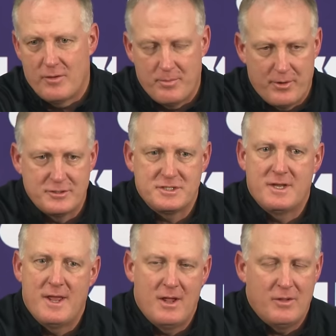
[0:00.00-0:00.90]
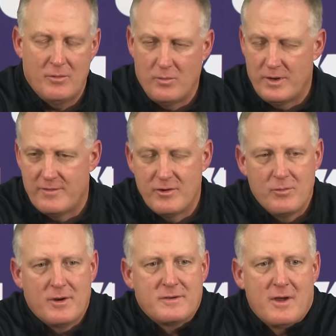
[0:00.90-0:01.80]
or personnel, whatever you
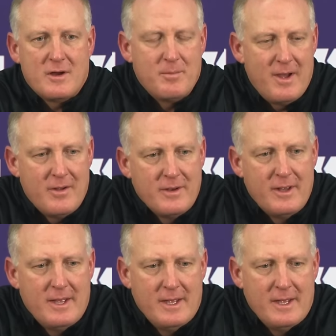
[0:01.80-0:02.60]
want to talk about.